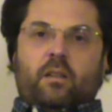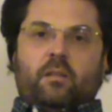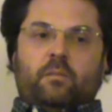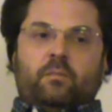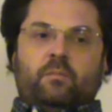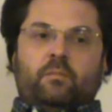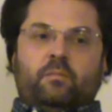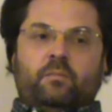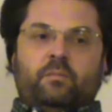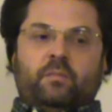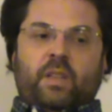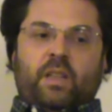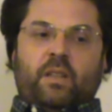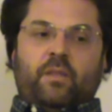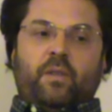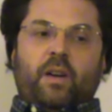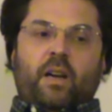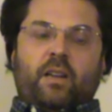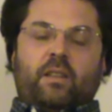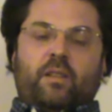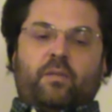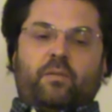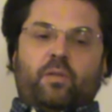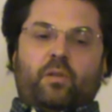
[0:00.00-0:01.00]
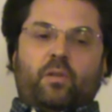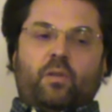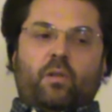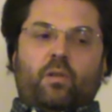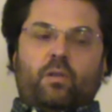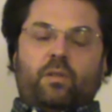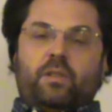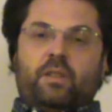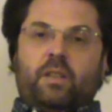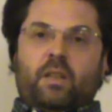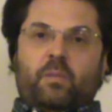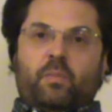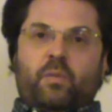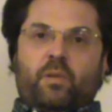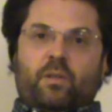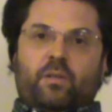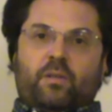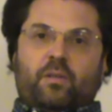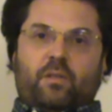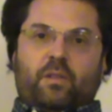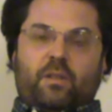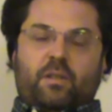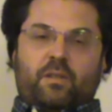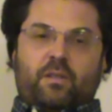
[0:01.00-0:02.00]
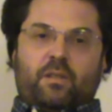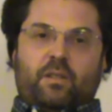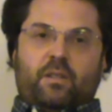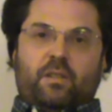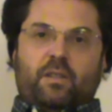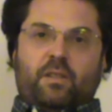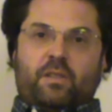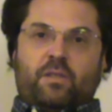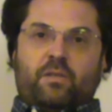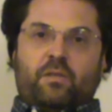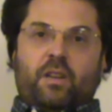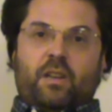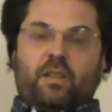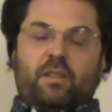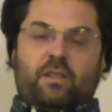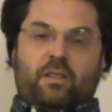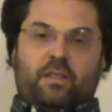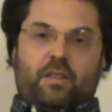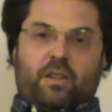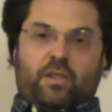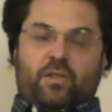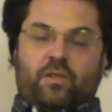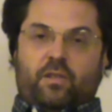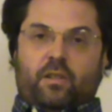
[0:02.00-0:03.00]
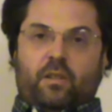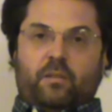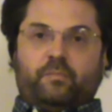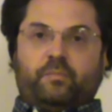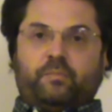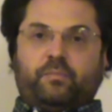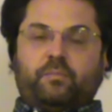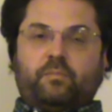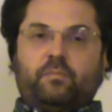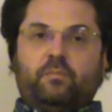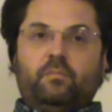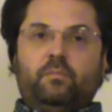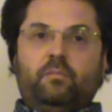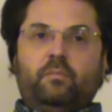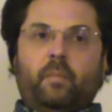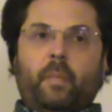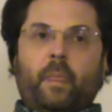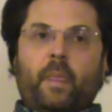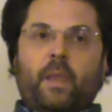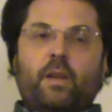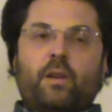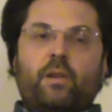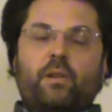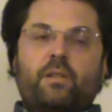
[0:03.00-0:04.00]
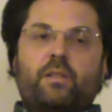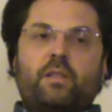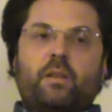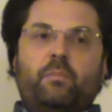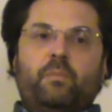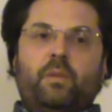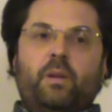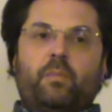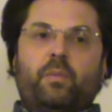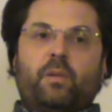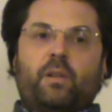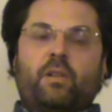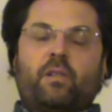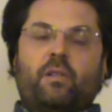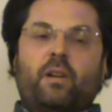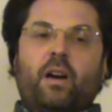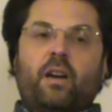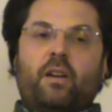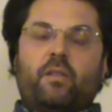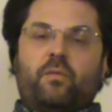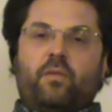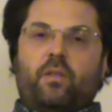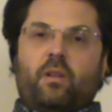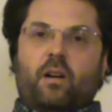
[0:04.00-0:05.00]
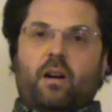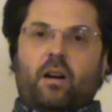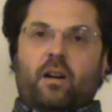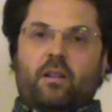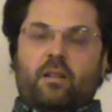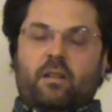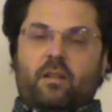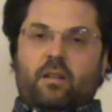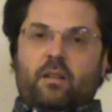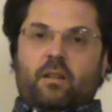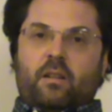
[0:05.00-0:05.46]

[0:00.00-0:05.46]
In fact, if you go deeper into this, the distress is actually, you can see people crying for God.